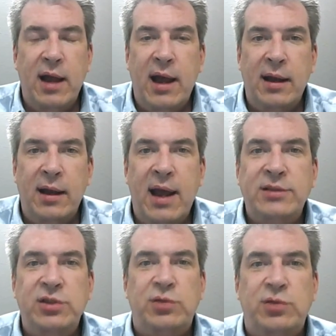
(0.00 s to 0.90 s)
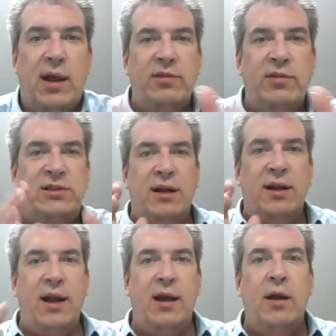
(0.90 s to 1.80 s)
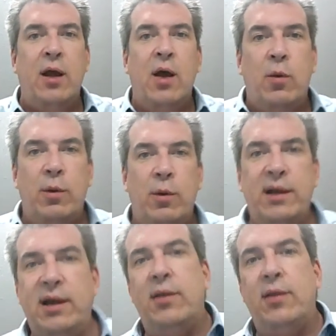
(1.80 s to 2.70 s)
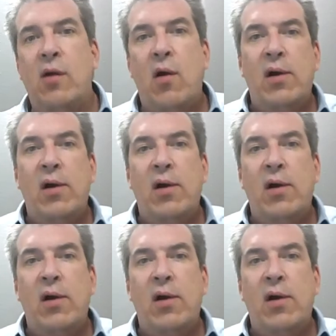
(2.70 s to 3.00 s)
And as usual, every Sunday night we get together,